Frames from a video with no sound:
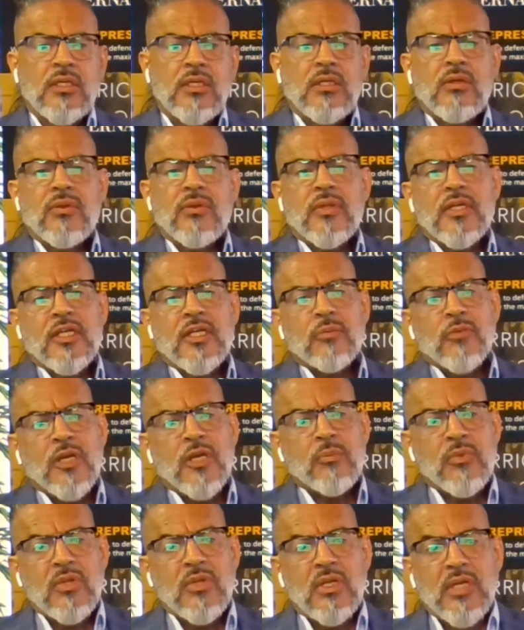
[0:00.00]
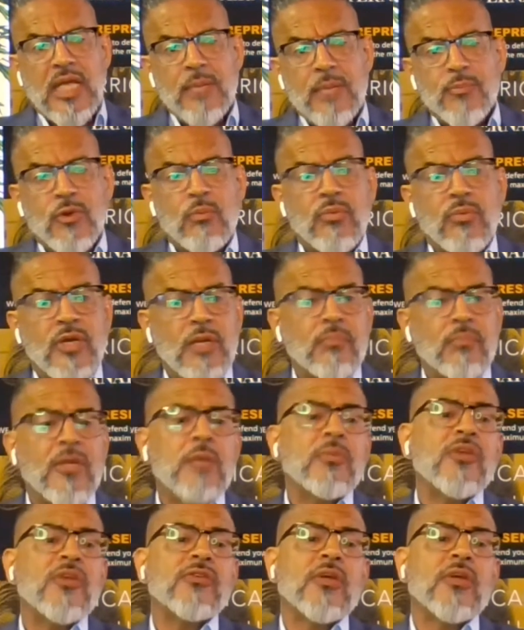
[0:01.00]
You think it might be the light bulb, but it
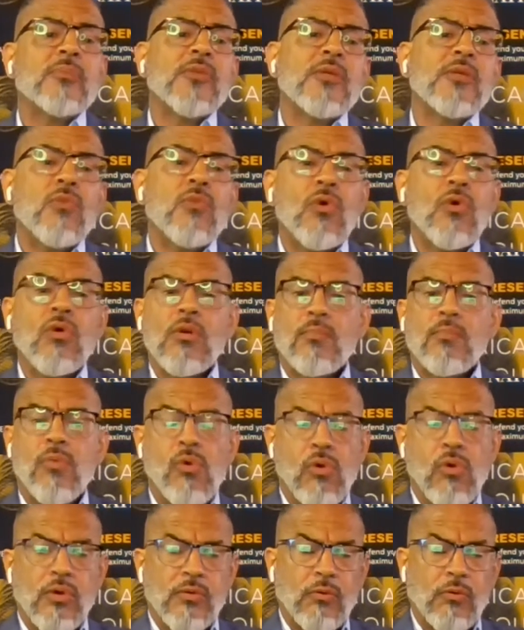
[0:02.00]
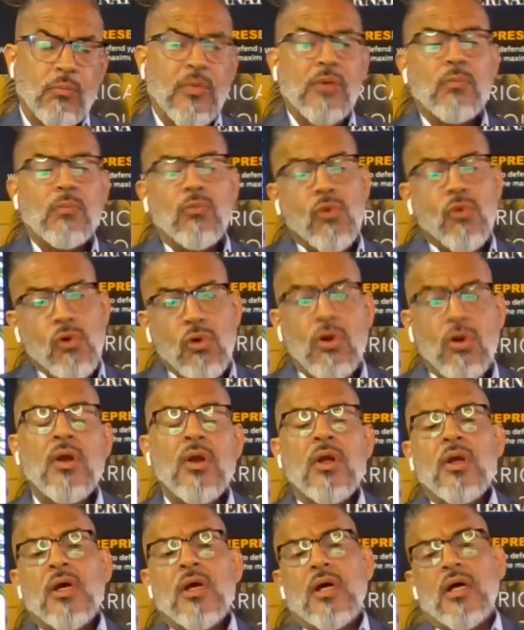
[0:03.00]
might be something more important or
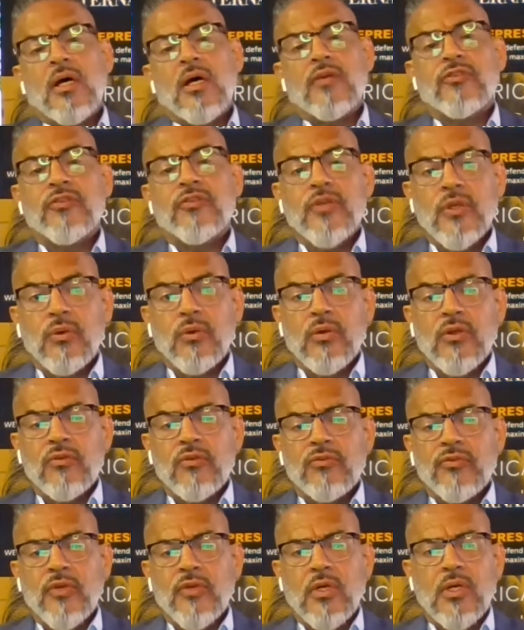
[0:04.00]
more serious.